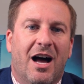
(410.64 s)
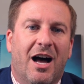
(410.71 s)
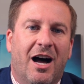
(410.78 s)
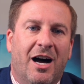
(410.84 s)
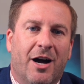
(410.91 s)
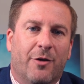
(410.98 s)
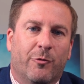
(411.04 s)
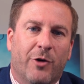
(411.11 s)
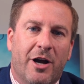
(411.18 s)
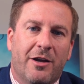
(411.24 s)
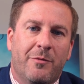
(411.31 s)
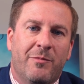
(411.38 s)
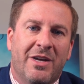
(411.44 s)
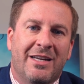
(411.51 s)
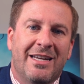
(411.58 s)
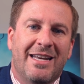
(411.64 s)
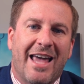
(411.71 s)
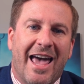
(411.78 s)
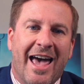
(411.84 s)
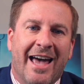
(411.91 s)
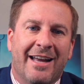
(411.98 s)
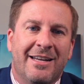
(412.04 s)

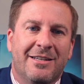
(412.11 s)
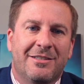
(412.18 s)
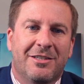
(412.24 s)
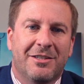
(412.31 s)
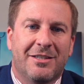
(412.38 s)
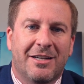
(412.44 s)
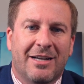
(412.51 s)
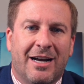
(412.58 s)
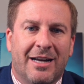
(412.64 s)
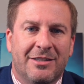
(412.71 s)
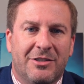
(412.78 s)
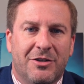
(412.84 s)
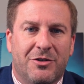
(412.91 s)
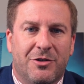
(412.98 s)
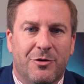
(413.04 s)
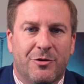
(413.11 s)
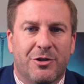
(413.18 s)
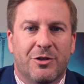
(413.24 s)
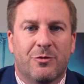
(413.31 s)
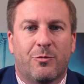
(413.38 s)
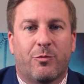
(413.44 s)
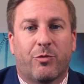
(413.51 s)
recommended adding to the
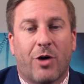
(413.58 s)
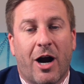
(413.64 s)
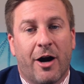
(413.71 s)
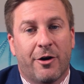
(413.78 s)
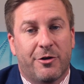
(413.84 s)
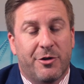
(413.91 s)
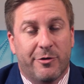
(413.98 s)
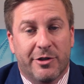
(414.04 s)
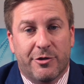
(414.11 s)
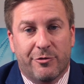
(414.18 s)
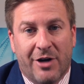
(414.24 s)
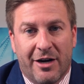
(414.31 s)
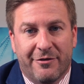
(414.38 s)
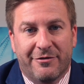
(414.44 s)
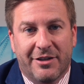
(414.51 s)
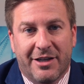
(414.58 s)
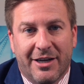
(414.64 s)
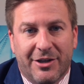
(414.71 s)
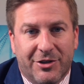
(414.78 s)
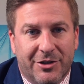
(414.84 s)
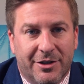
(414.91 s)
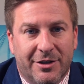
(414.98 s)
Constitution prior to its
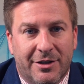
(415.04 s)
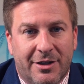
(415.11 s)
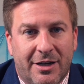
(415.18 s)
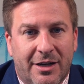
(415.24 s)
ratification.